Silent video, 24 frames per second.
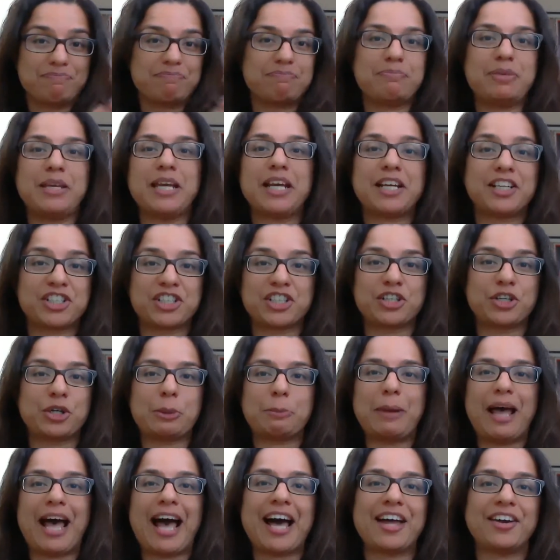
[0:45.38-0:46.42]
picture or
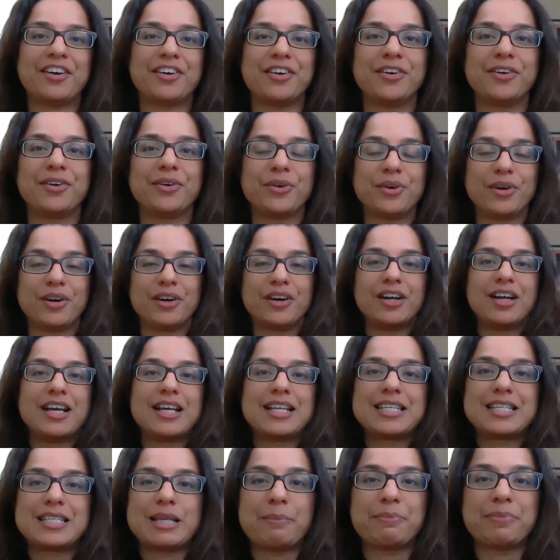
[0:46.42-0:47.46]
pattern or
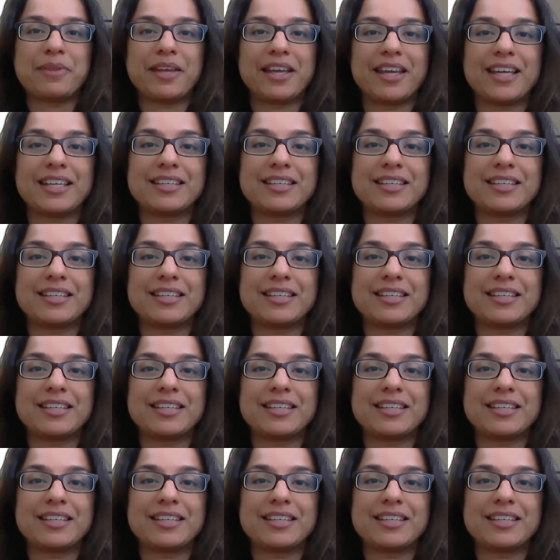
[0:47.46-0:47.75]
something.